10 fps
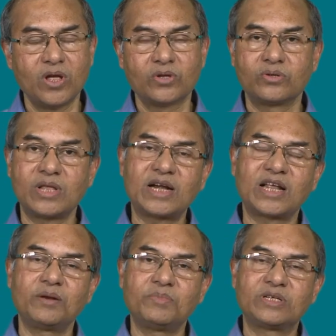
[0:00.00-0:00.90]
So, that
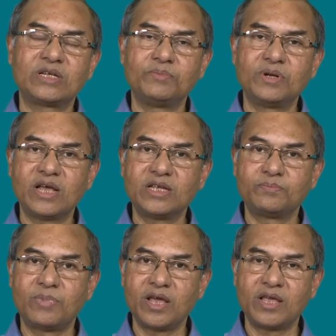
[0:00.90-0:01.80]
can be
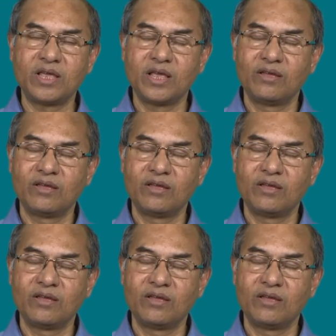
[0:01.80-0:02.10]
stabilized by